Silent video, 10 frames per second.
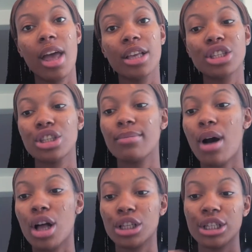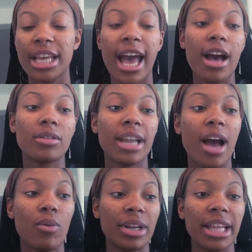smaller town,
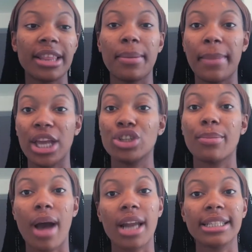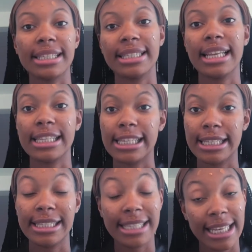not one of like the major modeling
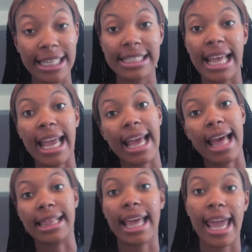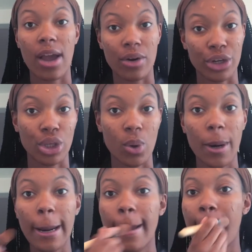cities like LA or New York,